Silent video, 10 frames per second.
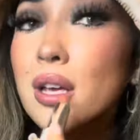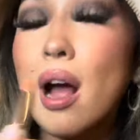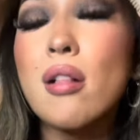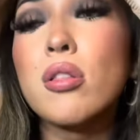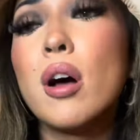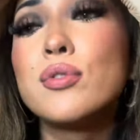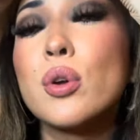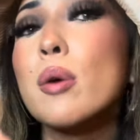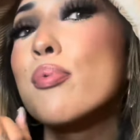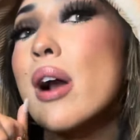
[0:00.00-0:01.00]
I love doing
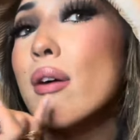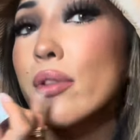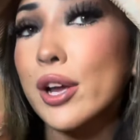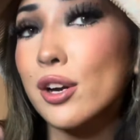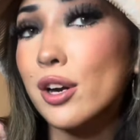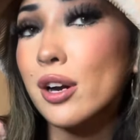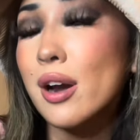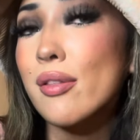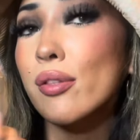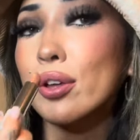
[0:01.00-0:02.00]
a brown liner
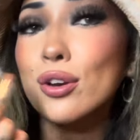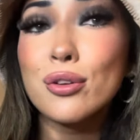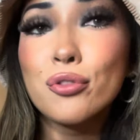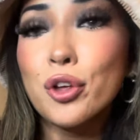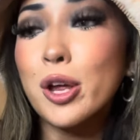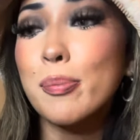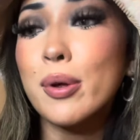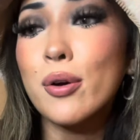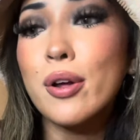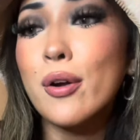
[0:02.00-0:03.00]
and then like a nude
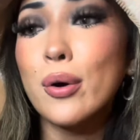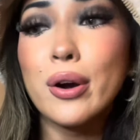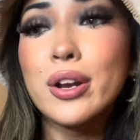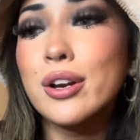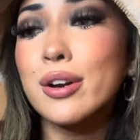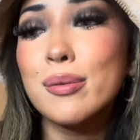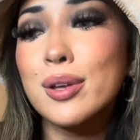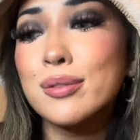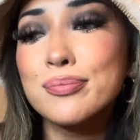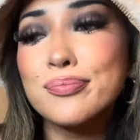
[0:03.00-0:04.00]
lip, or you know what I
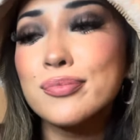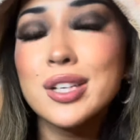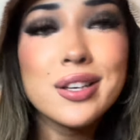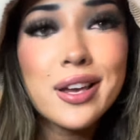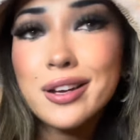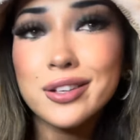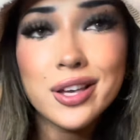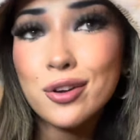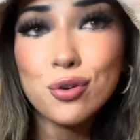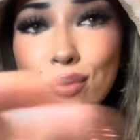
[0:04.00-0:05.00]
mean? You can't go